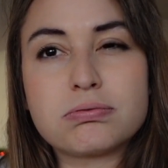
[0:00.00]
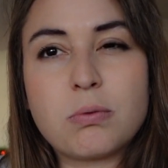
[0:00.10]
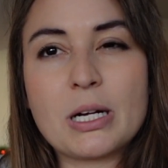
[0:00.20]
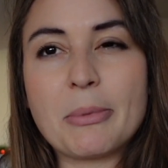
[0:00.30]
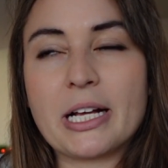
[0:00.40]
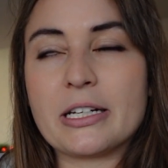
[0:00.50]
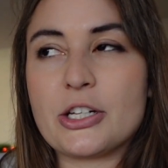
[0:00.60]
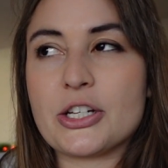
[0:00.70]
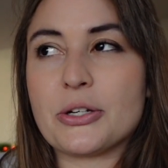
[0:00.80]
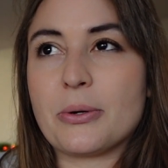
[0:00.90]
What am I gonna
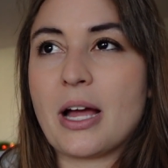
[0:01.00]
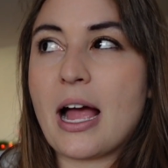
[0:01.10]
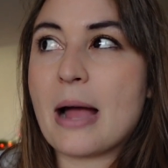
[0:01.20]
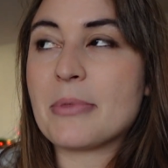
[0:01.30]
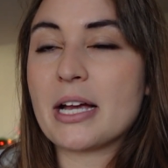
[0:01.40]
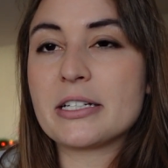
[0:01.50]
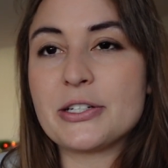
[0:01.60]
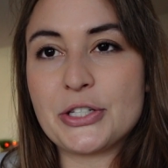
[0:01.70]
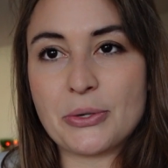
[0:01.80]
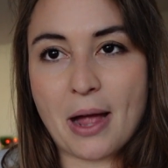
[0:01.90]
do? I'm not
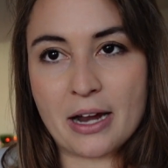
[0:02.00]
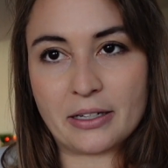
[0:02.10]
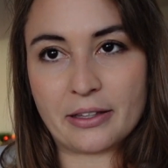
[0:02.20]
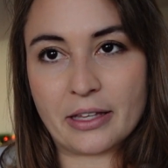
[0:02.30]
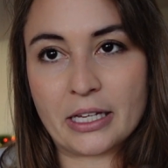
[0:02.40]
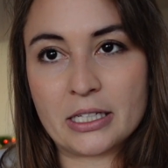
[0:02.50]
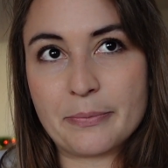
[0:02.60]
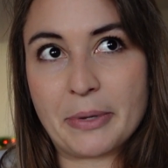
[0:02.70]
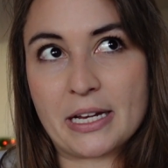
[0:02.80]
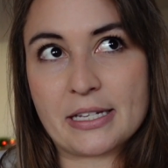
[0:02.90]
gonna do anything
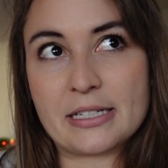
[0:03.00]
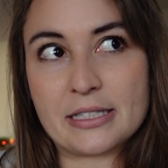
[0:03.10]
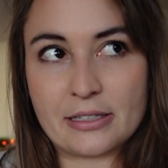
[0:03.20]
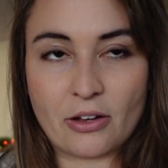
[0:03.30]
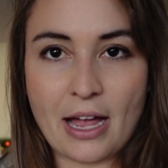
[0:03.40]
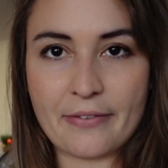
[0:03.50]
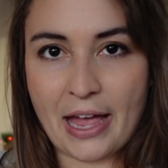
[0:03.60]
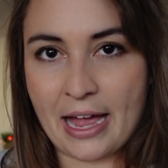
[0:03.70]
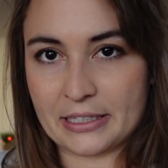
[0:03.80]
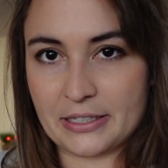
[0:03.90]
because I still have
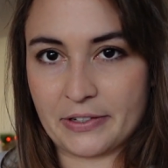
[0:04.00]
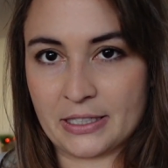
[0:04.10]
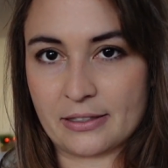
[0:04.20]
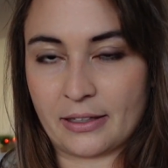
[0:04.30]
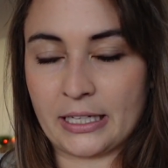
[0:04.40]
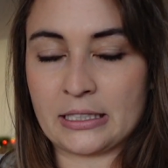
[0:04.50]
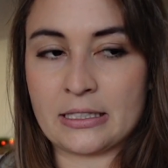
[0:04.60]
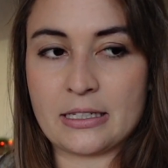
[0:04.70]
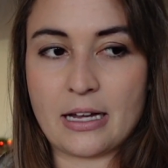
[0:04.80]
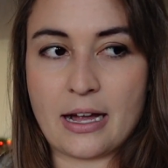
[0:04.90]
active insulin.